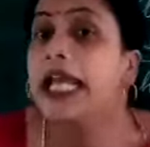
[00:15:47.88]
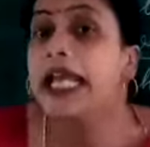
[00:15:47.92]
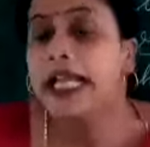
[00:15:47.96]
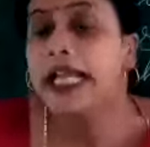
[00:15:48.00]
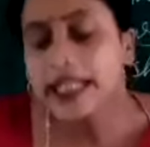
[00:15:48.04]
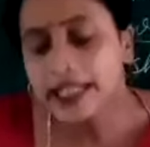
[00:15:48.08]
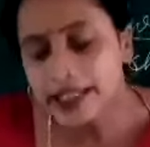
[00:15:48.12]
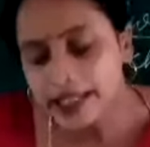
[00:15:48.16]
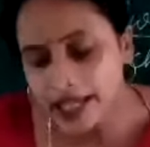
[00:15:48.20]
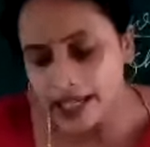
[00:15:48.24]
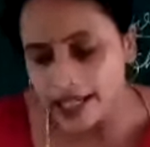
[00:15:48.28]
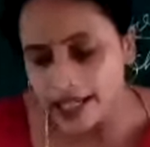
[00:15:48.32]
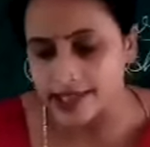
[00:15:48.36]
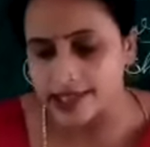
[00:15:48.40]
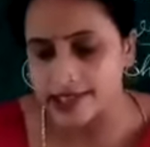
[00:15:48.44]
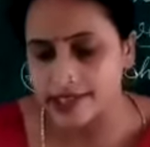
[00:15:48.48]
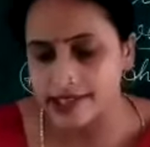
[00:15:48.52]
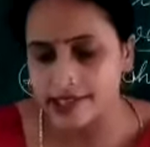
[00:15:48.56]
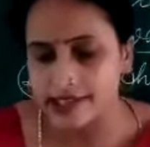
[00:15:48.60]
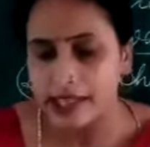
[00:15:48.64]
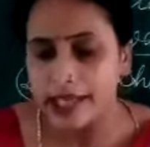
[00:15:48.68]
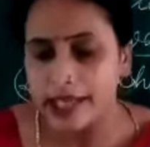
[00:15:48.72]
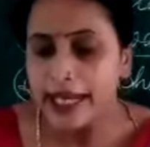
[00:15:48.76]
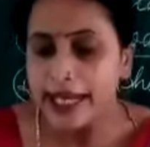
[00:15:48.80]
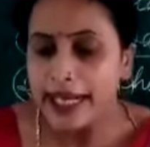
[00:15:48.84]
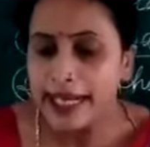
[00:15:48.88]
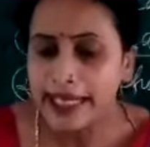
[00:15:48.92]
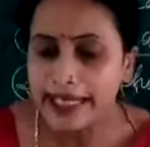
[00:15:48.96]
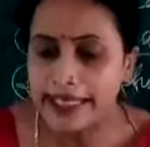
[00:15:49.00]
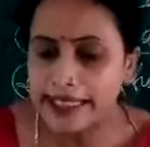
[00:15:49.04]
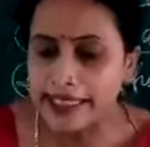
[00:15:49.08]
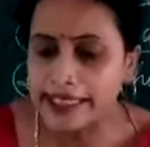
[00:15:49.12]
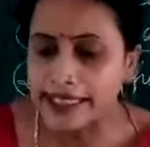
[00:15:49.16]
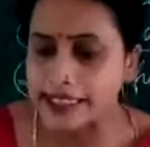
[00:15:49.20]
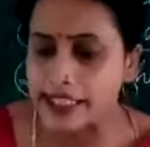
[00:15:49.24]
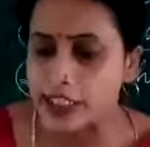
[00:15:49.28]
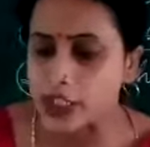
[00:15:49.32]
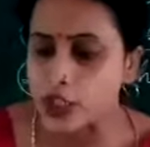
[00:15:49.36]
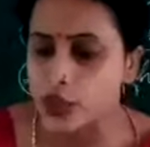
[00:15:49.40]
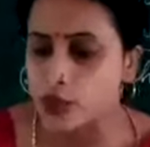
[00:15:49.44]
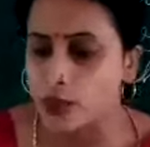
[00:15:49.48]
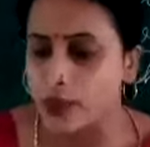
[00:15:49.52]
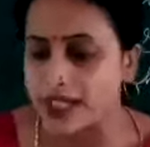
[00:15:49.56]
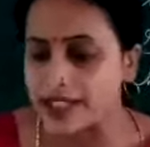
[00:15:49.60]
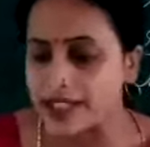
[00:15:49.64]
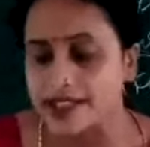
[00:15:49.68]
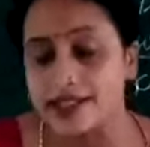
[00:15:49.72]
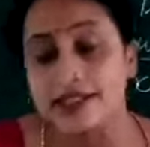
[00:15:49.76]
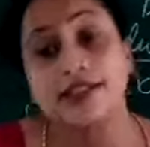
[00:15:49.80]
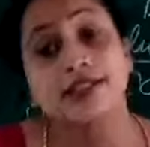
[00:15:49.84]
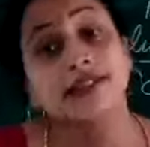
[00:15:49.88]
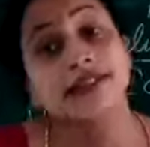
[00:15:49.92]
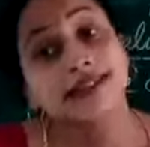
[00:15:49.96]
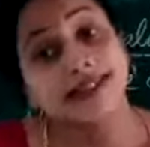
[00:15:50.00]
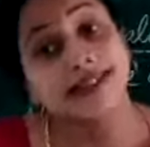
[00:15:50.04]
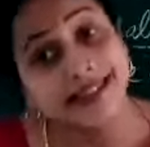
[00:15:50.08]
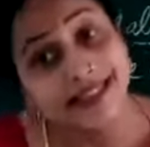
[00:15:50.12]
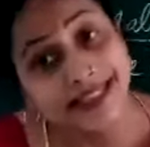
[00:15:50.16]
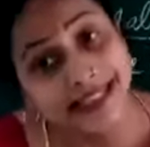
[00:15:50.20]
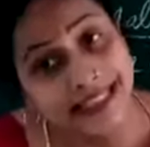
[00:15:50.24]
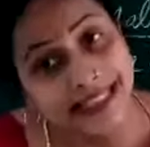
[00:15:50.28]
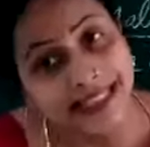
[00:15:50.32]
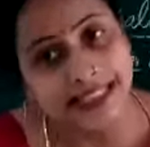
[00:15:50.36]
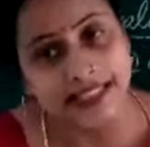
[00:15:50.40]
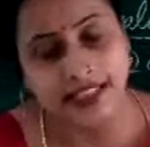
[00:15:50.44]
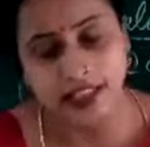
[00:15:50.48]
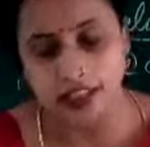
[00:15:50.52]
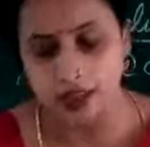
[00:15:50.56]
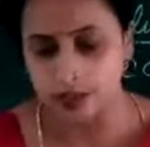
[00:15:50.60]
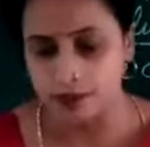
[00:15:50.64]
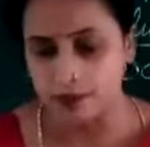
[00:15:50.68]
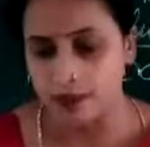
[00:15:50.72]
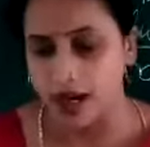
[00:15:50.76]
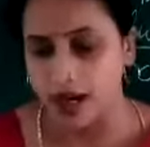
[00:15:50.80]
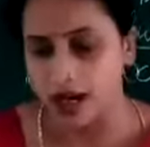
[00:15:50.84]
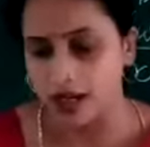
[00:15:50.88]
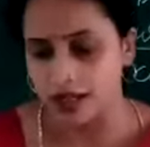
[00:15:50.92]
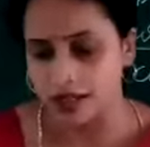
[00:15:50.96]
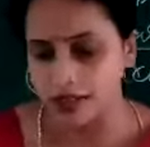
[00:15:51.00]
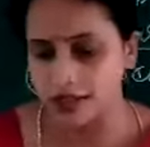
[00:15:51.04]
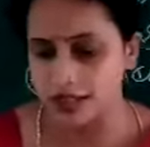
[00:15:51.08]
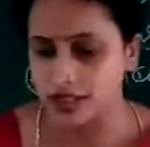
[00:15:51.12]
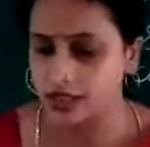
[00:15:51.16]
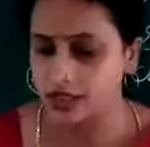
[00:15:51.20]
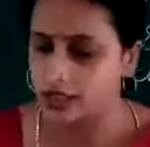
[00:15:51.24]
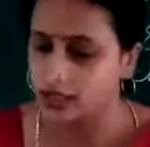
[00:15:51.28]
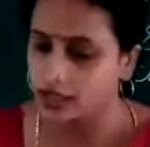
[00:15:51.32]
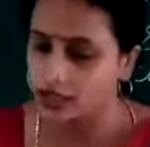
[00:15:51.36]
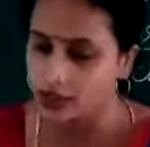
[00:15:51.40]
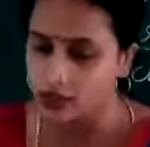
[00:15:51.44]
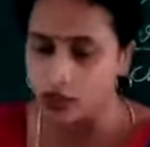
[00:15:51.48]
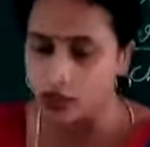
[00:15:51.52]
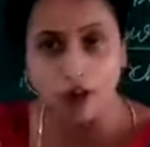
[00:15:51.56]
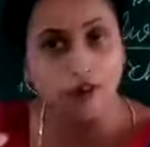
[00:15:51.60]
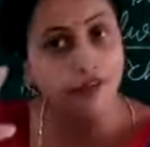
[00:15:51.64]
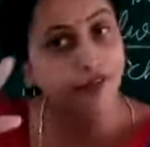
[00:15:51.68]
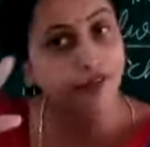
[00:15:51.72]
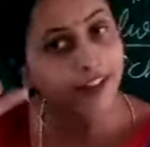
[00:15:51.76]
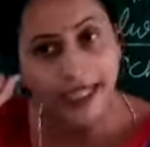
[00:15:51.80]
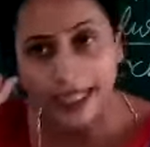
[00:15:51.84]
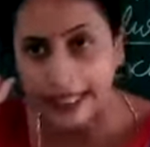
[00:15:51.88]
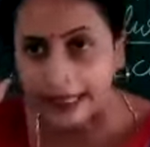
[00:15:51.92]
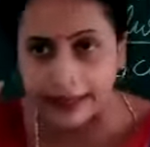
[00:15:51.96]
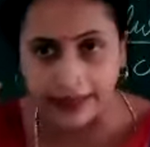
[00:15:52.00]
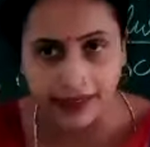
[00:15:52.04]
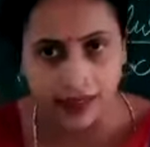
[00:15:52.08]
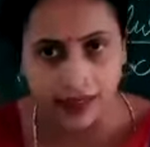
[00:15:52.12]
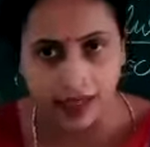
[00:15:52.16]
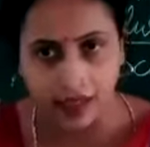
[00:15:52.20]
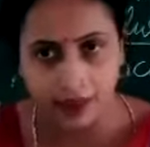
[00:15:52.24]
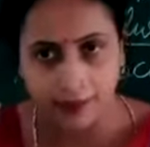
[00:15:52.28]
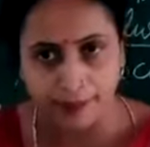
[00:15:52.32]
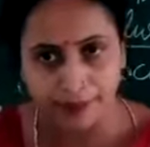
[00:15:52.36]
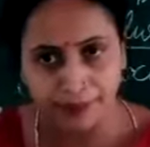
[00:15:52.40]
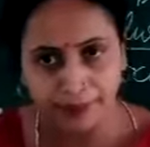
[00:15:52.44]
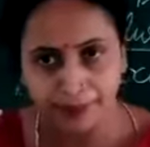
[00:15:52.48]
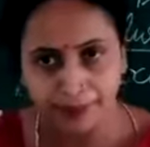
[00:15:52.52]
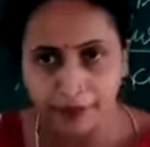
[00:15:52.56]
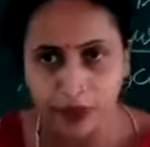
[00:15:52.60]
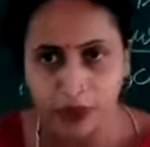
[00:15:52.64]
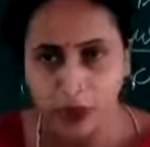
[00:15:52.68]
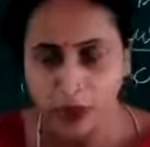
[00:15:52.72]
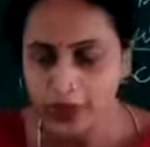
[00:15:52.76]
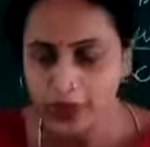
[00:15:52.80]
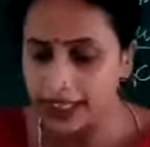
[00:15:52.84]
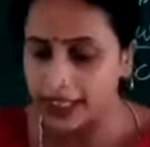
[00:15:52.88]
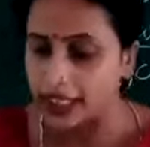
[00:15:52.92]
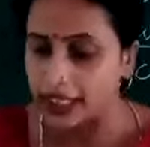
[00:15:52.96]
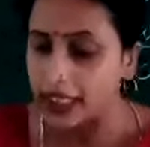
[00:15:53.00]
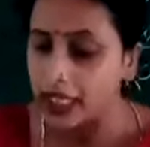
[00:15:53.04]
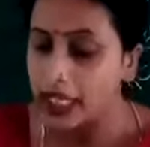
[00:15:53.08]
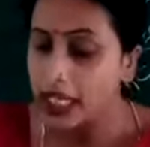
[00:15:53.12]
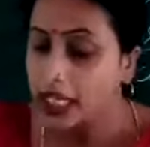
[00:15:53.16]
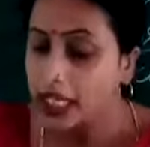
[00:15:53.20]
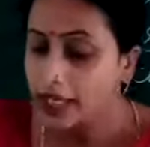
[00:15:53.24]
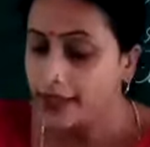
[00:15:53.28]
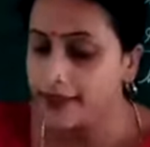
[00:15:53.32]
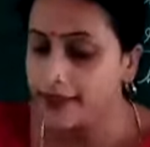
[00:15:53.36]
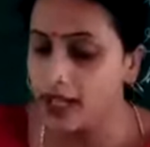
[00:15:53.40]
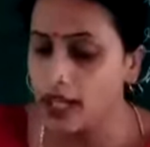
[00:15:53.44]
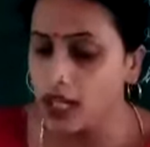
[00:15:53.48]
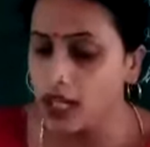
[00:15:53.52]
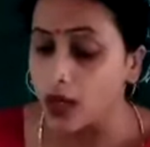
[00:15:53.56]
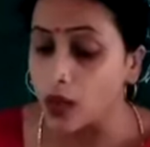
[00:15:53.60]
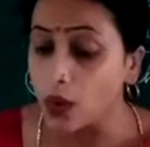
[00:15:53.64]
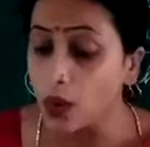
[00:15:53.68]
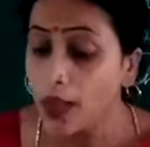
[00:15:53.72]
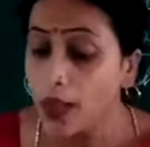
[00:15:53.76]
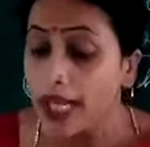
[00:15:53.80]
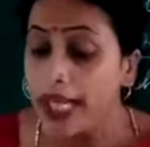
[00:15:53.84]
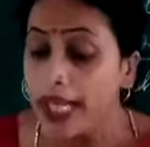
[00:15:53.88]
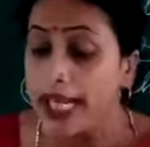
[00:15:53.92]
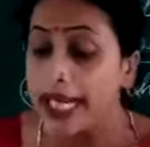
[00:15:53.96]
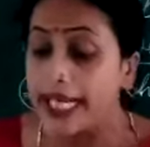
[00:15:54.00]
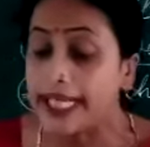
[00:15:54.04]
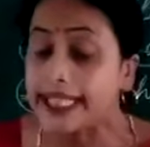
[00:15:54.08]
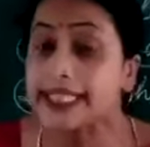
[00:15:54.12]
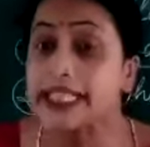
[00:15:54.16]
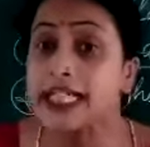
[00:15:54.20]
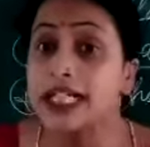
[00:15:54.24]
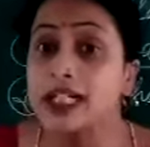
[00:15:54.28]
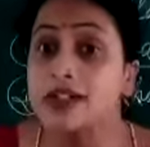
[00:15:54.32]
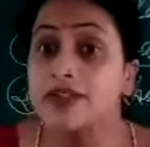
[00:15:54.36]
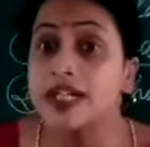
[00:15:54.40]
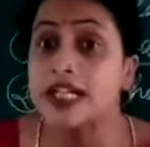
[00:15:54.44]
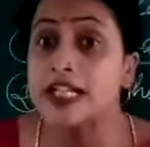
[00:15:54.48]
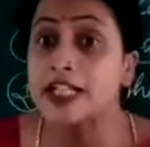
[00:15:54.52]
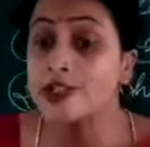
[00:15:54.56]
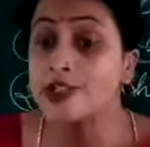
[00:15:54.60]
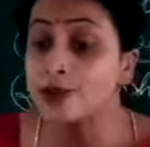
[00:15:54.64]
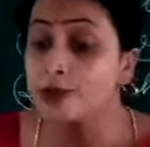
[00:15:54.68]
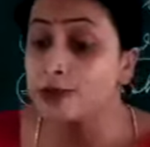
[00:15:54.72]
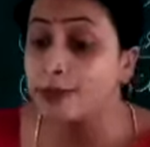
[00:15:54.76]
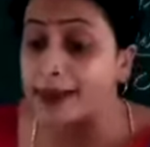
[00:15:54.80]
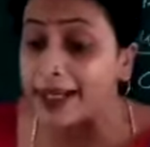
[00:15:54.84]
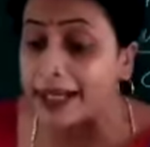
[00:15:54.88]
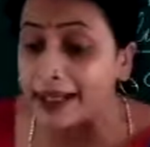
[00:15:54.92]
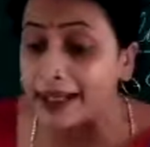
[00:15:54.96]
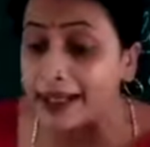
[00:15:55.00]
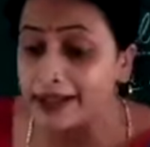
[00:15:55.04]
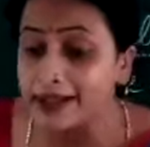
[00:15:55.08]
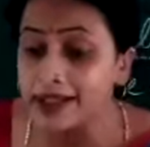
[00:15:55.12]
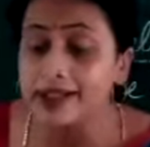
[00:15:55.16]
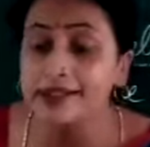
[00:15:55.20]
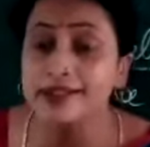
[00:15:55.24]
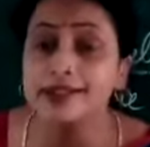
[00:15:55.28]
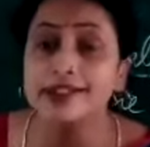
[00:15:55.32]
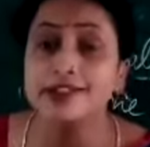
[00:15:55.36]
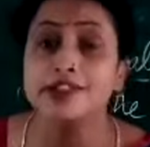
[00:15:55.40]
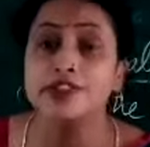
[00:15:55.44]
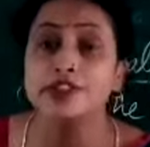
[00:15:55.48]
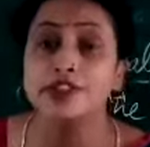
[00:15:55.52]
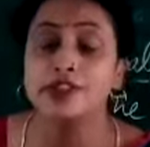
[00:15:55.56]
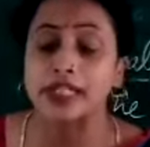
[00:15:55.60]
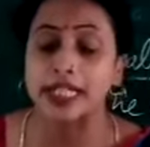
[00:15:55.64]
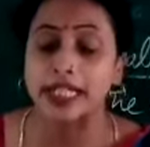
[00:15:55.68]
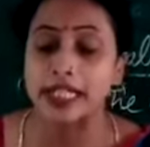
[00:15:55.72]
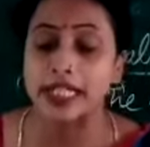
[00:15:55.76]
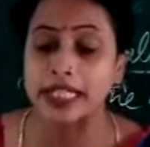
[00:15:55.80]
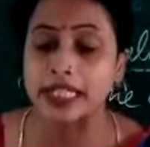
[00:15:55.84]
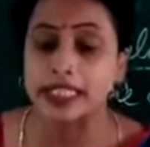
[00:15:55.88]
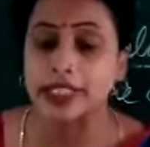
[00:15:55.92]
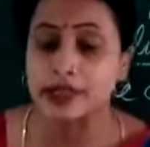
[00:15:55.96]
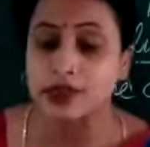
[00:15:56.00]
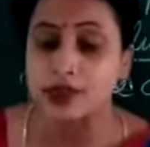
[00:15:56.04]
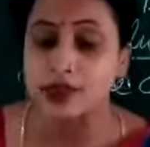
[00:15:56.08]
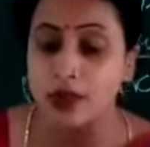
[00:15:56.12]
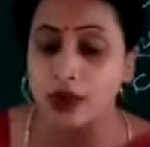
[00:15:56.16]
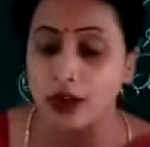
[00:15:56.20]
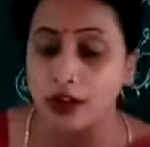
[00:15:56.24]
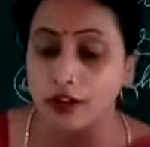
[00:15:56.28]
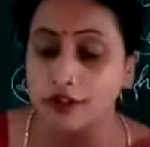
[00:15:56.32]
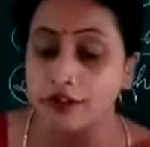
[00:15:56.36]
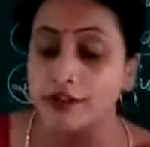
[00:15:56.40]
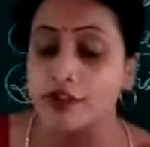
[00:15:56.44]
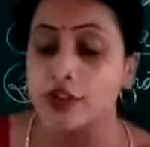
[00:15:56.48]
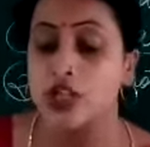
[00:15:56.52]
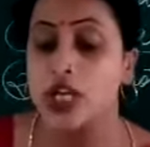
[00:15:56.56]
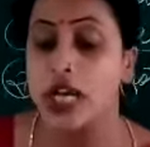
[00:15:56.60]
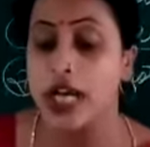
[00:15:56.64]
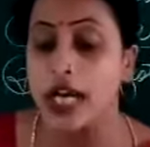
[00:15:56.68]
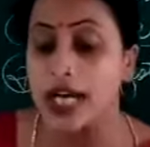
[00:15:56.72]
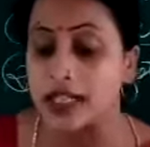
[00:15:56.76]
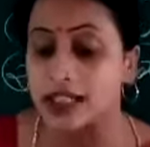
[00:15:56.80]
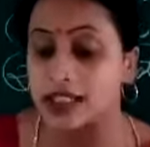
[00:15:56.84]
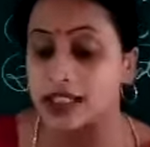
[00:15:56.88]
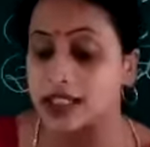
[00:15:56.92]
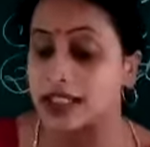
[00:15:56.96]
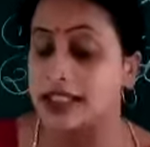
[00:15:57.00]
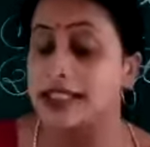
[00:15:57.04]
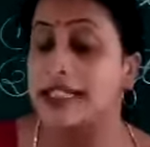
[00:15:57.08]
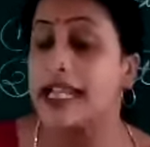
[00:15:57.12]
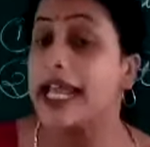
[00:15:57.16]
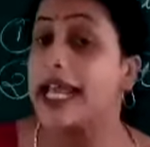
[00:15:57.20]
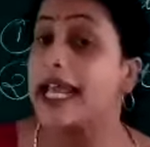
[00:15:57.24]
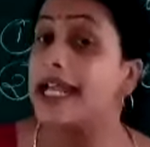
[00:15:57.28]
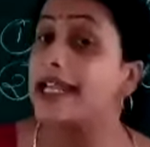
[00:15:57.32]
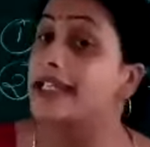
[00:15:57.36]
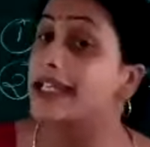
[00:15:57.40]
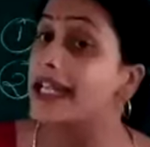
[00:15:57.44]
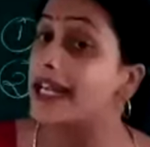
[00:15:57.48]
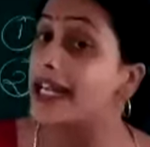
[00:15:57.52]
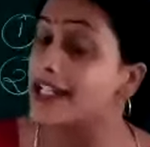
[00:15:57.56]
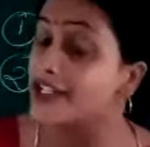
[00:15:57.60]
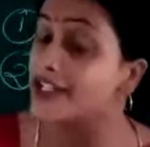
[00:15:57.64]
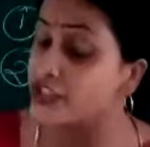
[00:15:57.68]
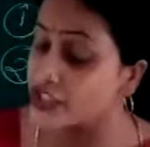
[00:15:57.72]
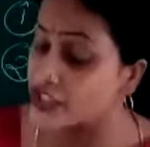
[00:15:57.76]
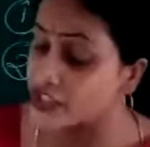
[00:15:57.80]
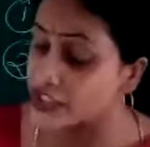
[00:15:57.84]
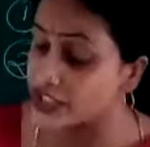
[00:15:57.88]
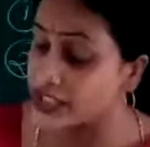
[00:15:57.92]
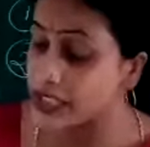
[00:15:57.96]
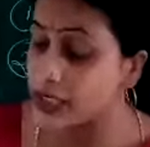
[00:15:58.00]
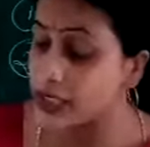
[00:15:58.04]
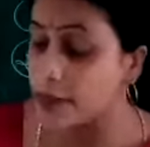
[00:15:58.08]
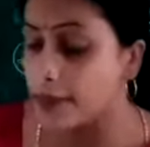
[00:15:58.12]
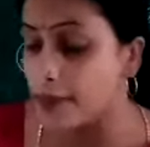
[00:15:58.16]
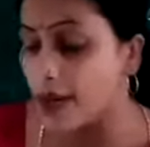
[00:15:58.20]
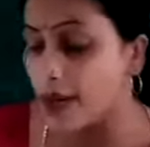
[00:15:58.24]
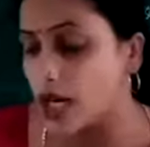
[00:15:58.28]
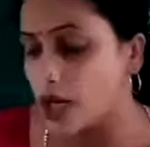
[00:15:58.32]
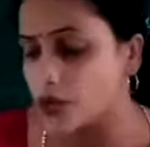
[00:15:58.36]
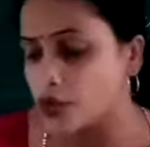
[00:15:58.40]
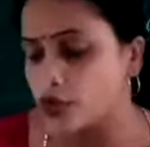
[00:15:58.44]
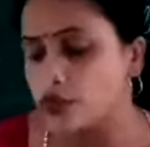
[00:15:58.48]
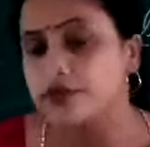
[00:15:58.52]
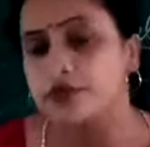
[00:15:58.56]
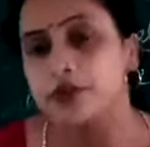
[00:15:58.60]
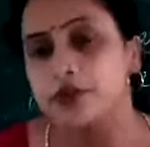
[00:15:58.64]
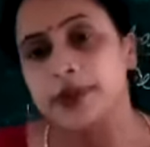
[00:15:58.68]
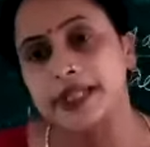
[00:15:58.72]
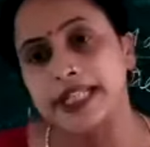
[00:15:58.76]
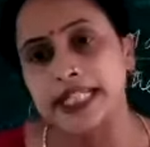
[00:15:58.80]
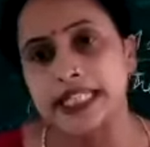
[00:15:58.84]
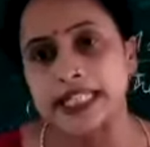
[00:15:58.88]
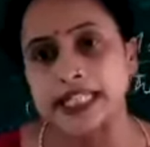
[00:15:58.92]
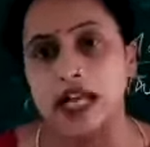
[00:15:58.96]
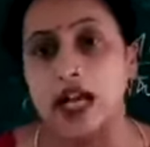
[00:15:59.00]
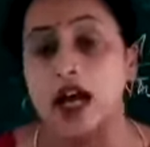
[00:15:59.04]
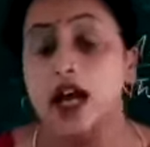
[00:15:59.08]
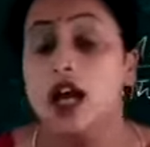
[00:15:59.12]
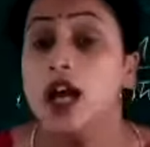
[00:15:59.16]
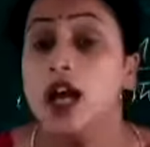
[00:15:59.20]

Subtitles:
yes, it is situated in eastern part of India. Okay, now it covers mainly the states of Jharkhand and adjacent part of Odisha.